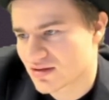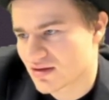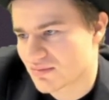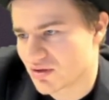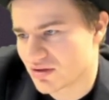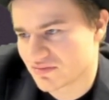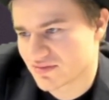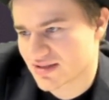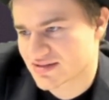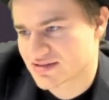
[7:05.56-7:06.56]
But
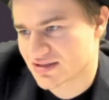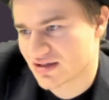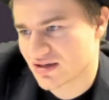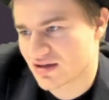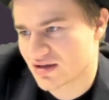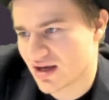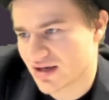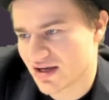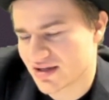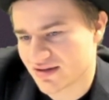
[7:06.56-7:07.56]
that's
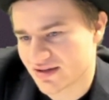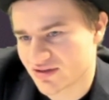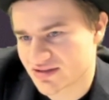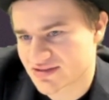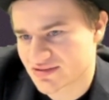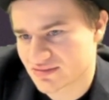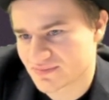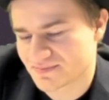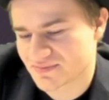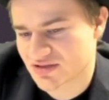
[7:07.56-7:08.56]
I digress.
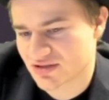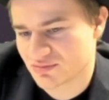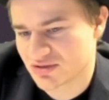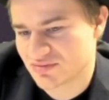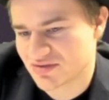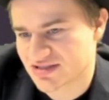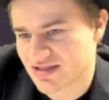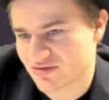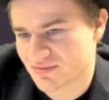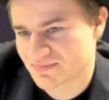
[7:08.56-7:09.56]
So bishop
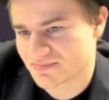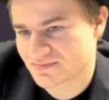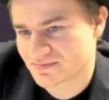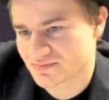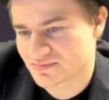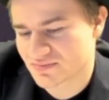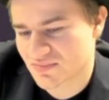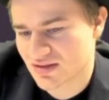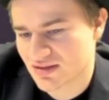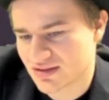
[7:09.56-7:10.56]
d7,
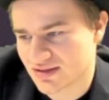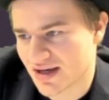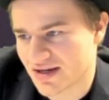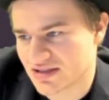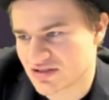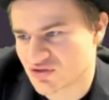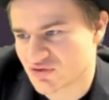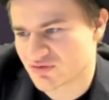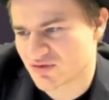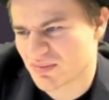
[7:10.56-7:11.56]
knight
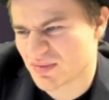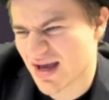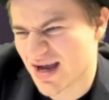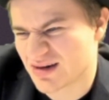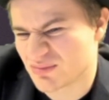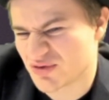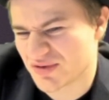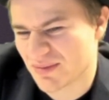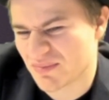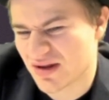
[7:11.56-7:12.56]
e2 from Nakamura,
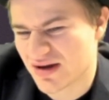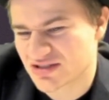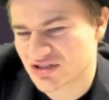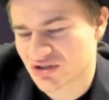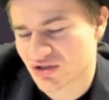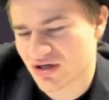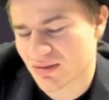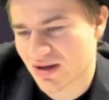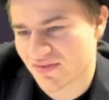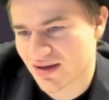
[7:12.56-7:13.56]
and I'm not sure
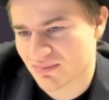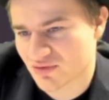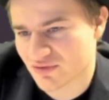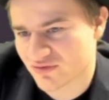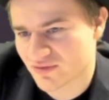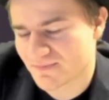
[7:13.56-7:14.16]
about that move.